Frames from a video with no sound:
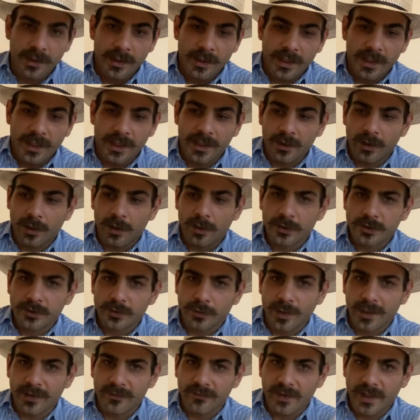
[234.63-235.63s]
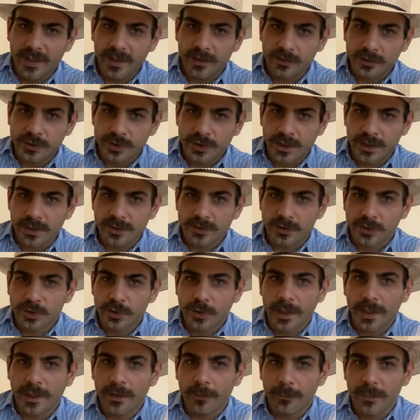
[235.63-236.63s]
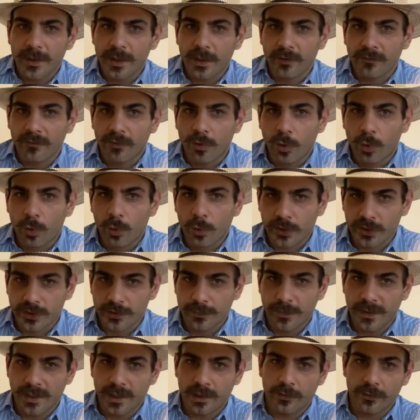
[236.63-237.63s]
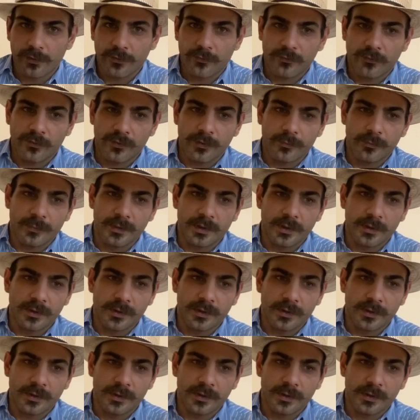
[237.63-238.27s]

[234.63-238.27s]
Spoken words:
and also I've had a chance to try a pair of horsepower from